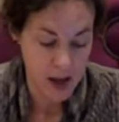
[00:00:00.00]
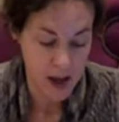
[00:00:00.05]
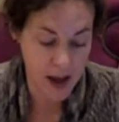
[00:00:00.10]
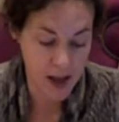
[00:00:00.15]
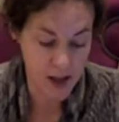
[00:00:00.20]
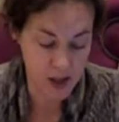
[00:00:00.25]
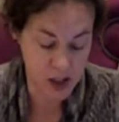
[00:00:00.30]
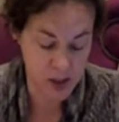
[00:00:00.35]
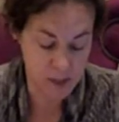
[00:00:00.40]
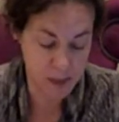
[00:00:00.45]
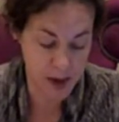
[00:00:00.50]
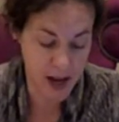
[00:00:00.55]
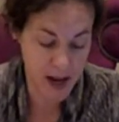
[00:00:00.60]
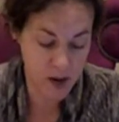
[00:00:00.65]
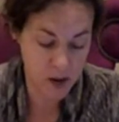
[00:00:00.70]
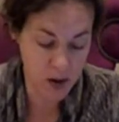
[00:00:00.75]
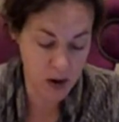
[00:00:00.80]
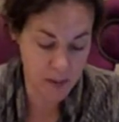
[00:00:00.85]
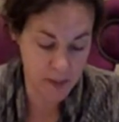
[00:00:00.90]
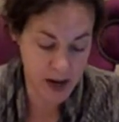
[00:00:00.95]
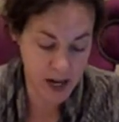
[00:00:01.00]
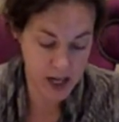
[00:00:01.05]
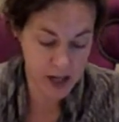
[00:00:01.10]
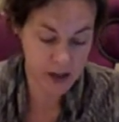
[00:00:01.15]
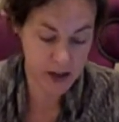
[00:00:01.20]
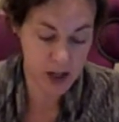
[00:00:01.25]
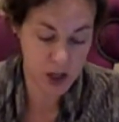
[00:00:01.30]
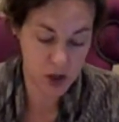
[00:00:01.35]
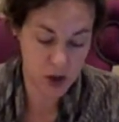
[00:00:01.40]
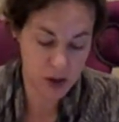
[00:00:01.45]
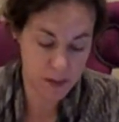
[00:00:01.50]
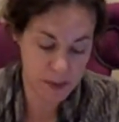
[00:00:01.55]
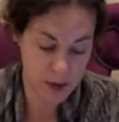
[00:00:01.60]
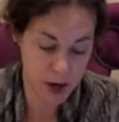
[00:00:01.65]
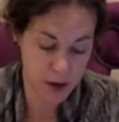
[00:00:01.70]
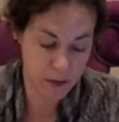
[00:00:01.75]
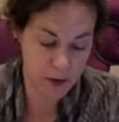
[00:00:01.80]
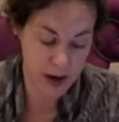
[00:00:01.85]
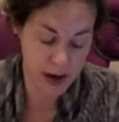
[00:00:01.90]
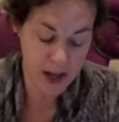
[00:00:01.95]
Aunt Spiker immediately tripped
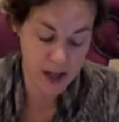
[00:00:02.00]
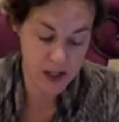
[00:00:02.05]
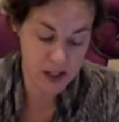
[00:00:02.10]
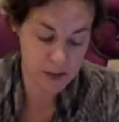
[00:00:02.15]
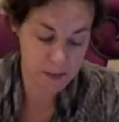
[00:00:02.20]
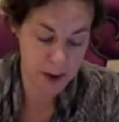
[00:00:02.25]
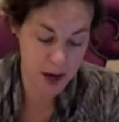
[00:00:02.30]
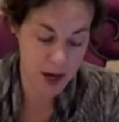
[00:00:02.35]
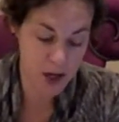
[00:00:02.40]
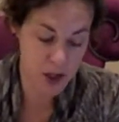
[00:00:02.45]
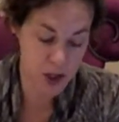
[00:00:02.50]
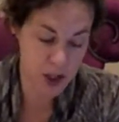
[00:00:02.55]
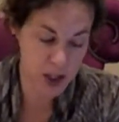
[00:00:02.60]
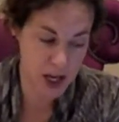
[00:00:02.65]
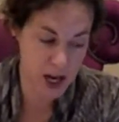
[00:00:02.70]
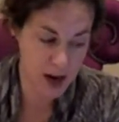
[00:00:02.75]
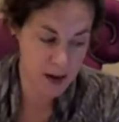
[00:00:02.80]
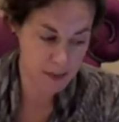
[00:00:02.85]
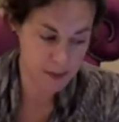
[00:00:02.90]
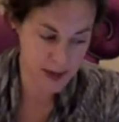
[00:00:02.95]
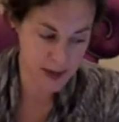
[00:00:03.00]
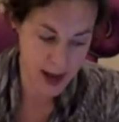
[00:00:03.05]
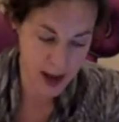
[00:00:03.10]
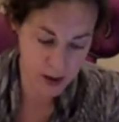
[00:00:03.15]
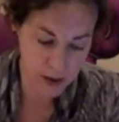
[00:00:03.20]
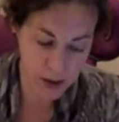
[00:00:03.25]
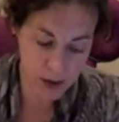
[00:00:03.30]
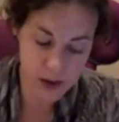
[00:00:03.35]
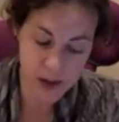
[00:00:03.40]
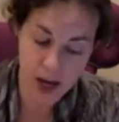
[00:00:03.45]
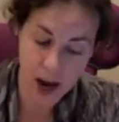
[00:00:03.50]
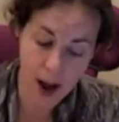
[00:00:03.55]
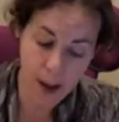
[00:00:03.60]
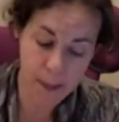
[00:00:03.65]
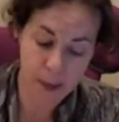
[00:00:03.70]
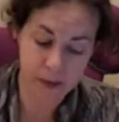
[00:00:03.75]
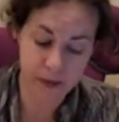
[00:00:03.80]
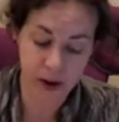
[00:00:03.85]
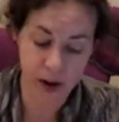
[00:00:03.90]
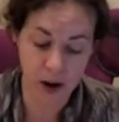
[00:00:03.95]
over Aunt Sponge and came down on
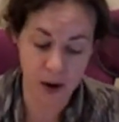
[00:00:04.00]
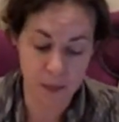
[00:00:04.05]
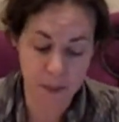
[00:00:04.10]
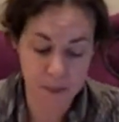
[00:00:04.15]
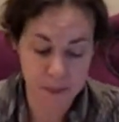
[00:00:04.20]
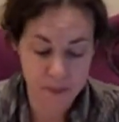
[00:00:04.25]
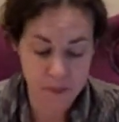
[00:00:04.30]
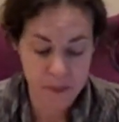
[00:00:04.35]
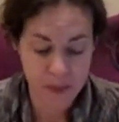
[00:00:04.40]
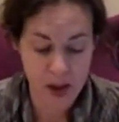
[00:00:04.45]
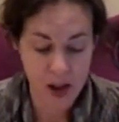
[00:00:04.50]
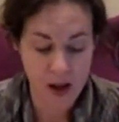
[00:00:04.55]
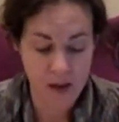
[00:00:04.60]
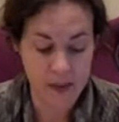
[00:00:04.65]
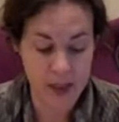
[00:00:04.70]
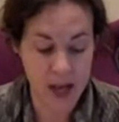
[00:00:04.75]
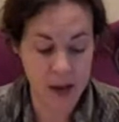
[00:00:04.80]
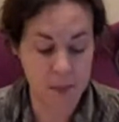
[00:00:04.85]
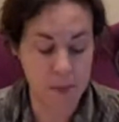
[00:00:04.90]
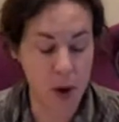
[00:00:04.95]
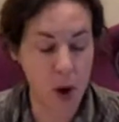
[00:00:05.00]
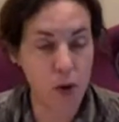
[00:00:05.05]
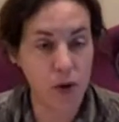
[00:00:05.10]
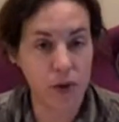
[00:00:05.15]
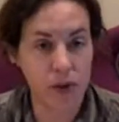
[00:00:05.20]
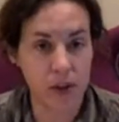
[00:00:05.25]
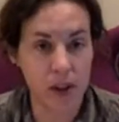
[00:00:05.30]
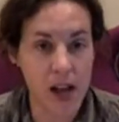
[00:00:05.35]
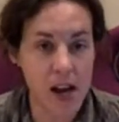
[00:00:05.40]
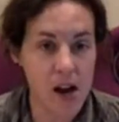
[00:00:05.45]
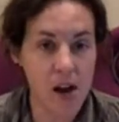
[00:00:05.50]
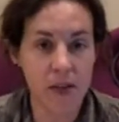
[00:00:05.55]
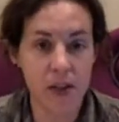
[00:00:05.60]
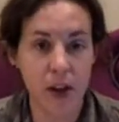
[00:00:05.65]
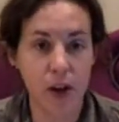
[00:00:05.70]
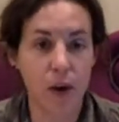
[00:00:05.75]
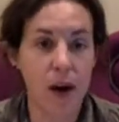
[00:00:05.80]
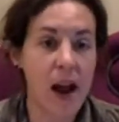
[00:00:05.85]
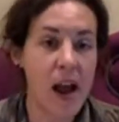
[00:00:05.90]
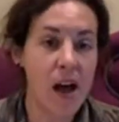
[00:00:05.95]
top of her. They both lay on
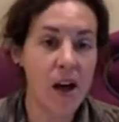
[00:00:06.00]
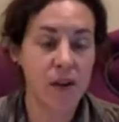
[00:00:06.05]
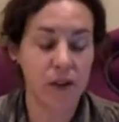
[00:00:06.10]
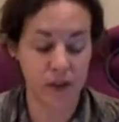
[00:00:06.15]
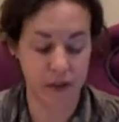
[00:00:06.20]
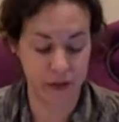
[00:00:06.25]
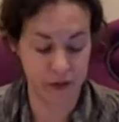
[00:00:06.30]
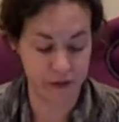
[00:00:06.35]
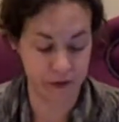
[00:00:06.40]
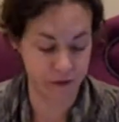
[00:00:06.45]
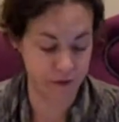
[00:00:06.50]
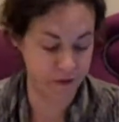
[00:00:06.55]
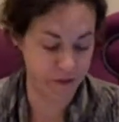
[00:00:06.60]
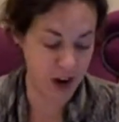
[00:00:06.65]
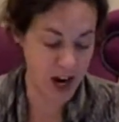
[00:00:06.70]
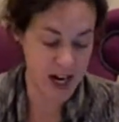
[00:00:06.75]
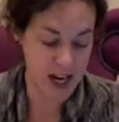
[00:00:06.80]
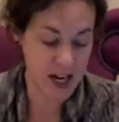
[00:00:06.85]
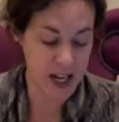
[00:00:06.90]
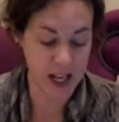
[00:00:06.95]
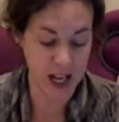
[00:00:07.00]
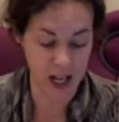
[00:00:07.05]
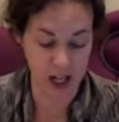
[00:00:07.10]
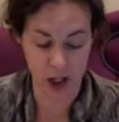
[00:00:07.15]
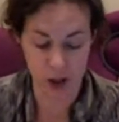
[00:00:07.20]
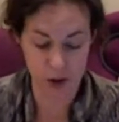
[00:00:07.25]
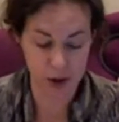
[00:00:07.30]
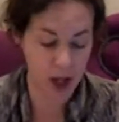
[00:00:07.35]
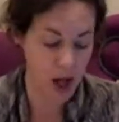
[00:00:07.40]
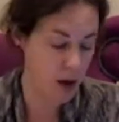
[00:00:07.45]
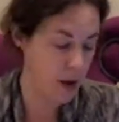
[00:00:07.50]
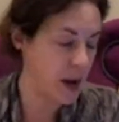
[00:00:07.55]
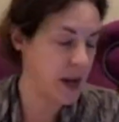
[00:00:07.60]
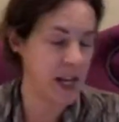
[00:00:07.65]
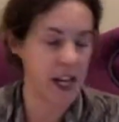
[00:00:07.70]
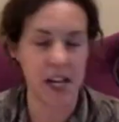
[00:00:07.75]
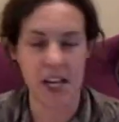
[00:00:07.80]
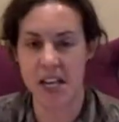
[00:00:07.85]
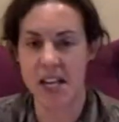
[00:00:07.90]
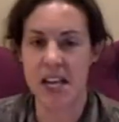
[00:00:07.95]
the ground, fighting and
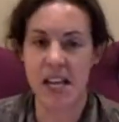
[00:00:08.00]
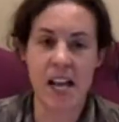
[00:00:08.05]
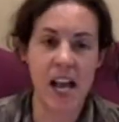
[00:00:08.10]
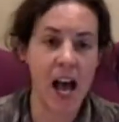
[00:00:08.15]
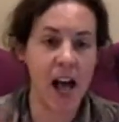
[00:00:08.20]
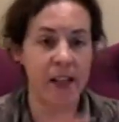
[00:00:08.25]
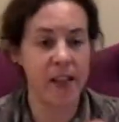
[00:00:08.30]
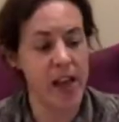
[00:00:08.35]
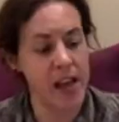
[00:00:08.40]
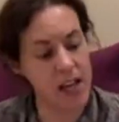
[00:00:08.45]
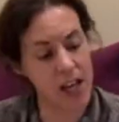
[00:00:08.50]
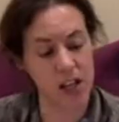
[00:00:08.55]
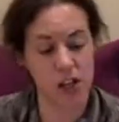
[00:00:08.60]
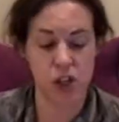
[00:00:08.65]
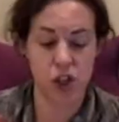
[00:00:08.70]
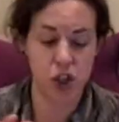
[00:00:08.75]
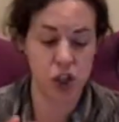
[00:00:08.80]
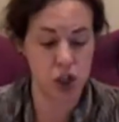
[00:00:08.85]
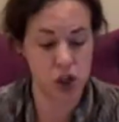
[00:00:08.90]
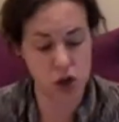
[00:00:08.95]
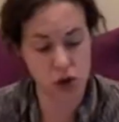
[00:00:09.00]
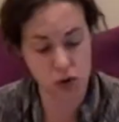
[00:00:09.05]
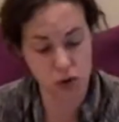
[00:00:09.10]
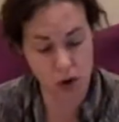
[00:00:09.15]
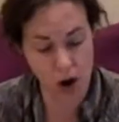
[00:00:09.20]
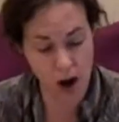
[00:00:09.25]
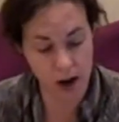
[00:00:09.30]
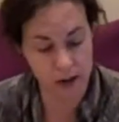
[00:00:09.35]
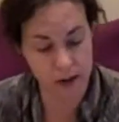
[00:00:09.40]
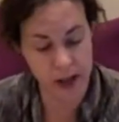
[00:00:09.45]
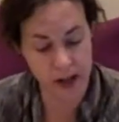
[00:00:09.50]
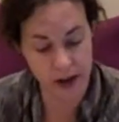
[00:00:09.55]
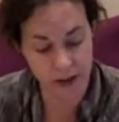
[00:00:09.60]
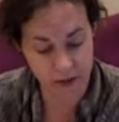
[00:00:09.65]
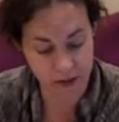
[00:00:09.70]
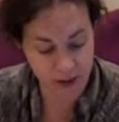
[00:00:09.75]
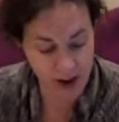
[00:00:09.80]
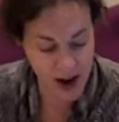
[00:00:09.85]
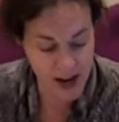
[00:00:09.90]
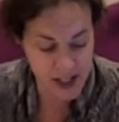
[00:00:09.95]
clawing and yelling and
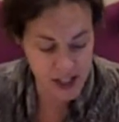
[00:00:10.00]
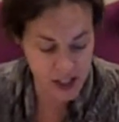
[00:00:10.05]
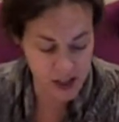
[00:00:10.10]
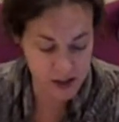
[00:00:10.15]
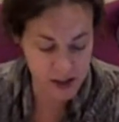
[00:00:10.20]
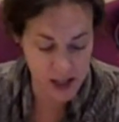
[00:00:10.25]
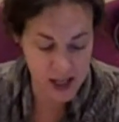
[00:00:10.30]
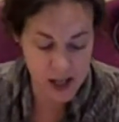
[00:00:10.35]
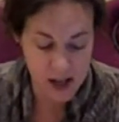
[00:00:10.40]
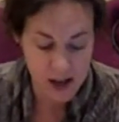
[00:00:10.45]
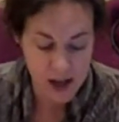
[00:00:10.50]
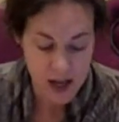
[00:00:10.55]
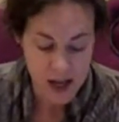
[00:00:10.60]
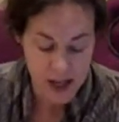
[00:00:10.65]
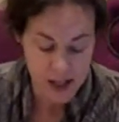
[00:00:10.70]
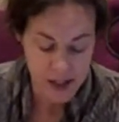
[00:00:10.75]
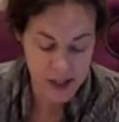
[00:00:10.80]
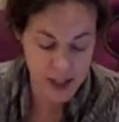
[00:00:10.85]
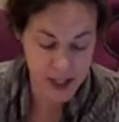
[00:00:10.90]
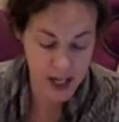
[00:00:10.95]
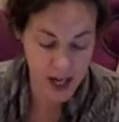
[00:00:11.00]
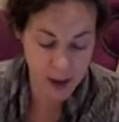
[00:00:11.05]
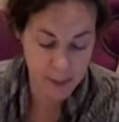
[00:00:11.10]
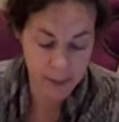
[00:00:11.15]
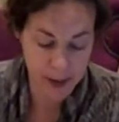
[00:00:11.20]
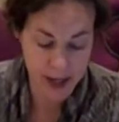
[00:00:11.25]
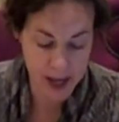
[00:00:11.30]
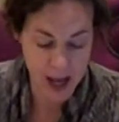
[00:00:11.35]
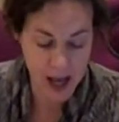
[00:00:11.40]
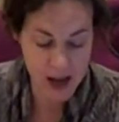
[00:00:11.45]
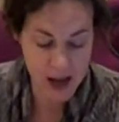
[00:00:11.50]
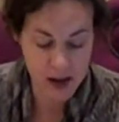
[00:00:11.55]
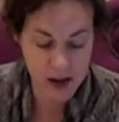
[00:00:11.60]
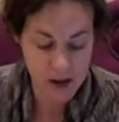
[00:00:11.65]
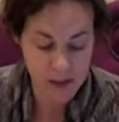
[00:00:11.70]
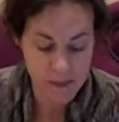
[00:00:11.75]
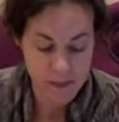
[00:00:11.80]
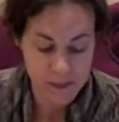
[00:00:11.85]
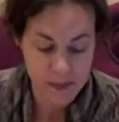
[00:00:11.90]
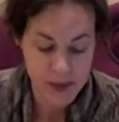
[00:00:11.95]
struggling frantically to get up again.